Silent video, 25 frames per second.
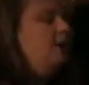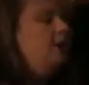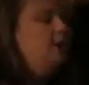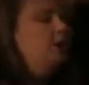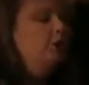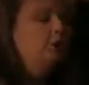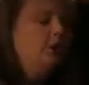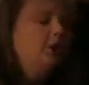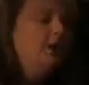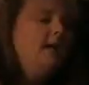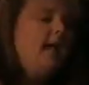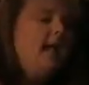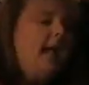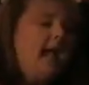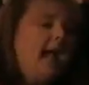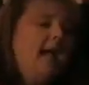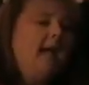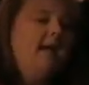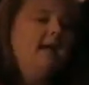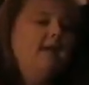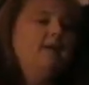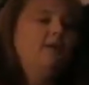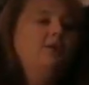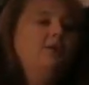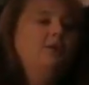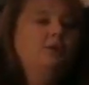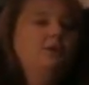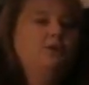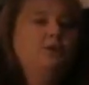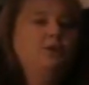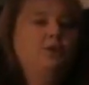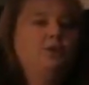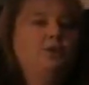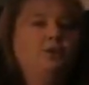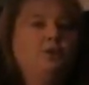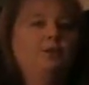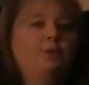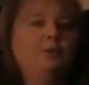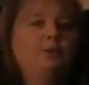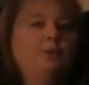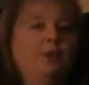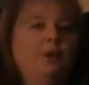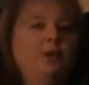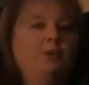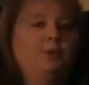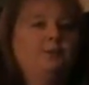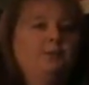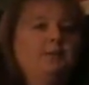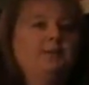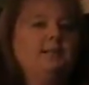look at your student
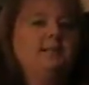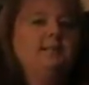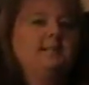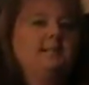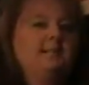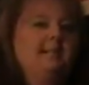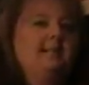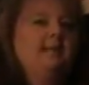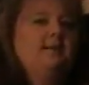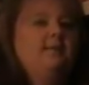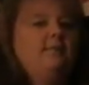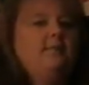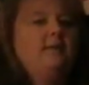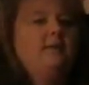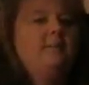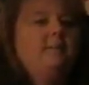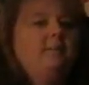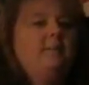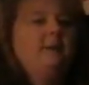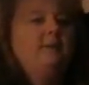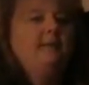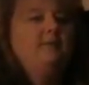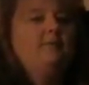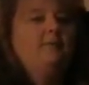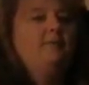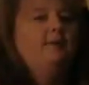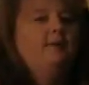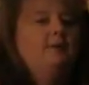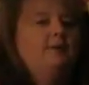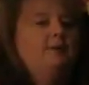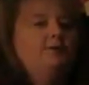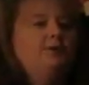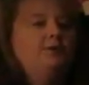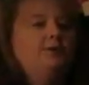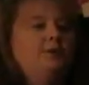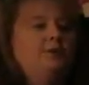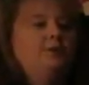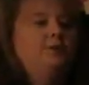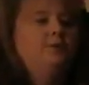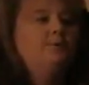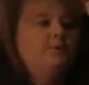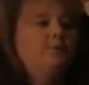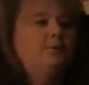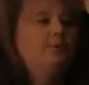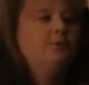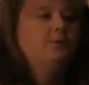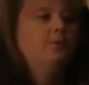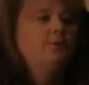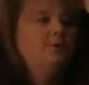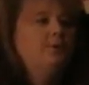loan, see if it benefits you
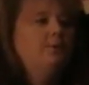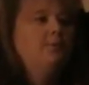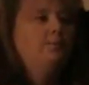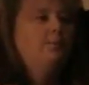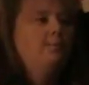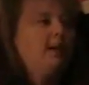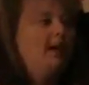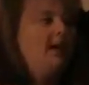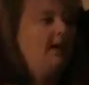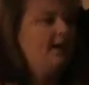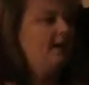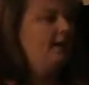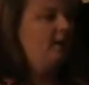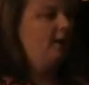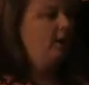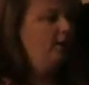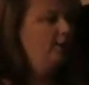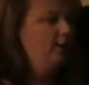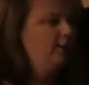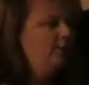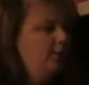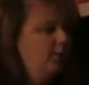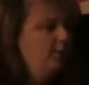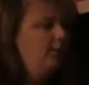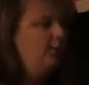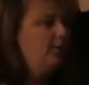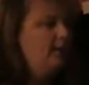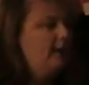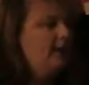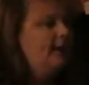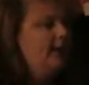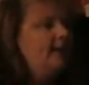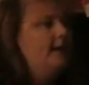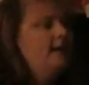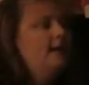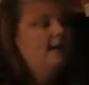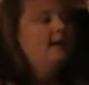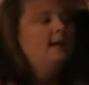to pay it off early